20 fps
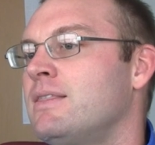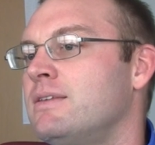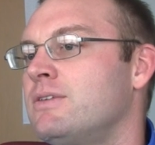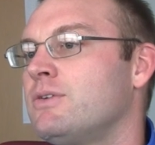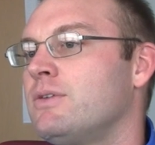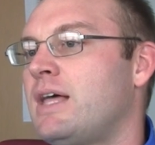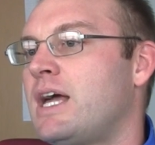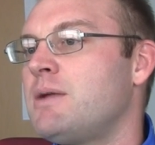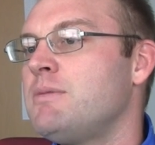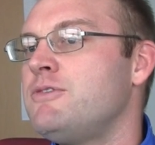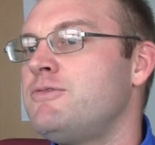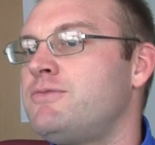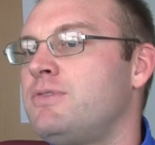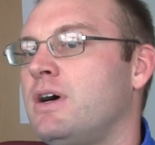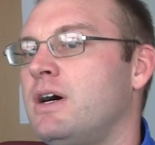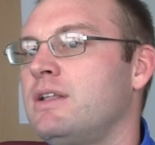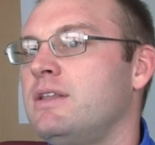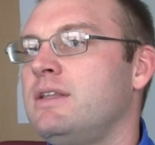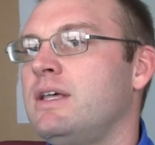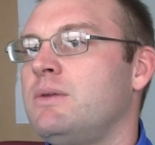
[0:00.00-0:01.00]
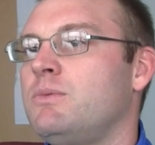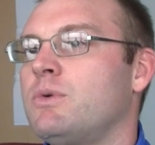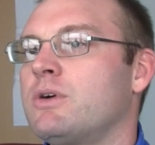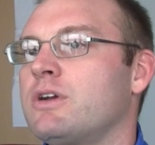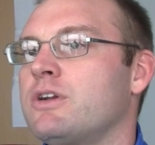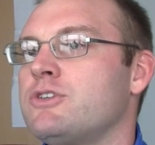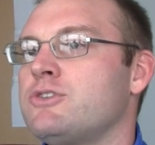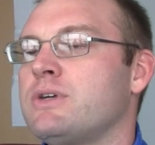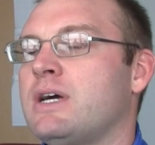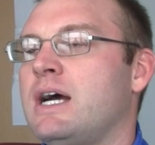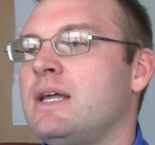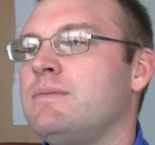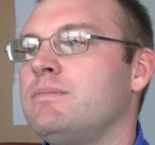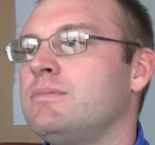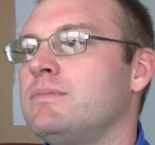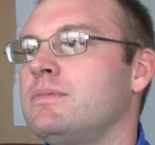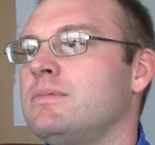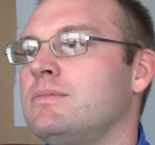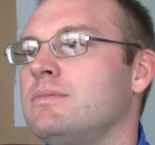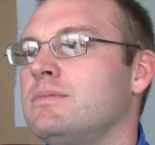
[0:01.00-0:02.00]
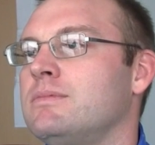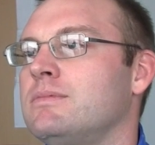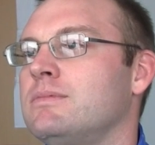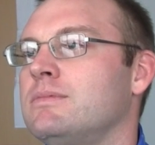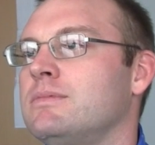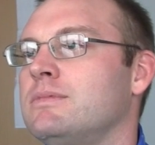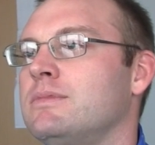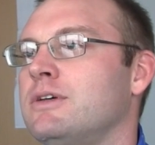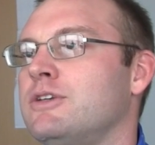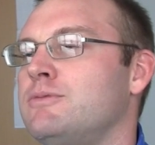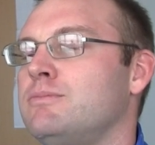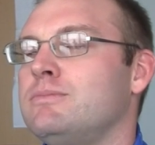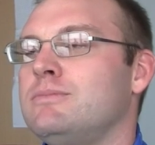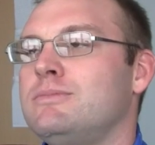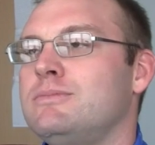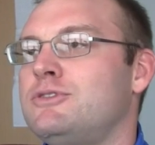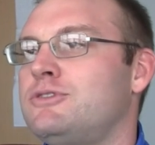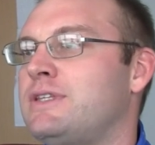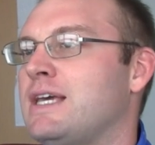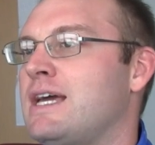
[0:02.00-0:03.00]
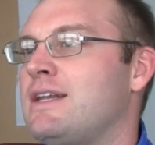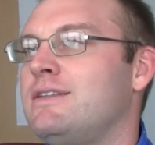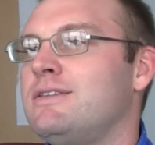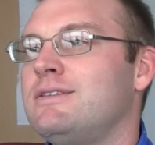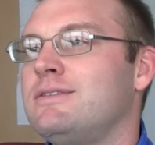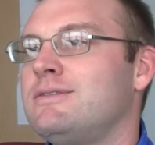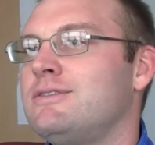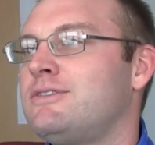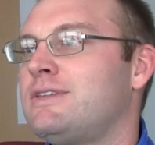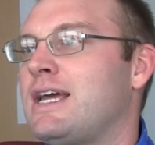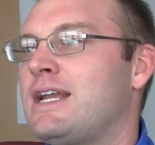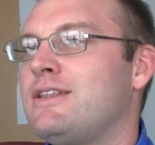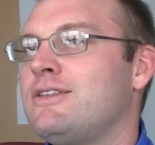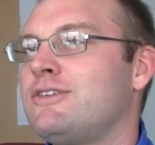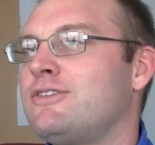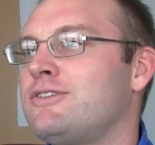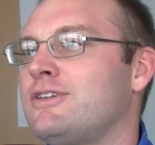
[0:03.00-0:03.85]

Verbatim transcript: So that'll be fun, and then we're going to try and stand in the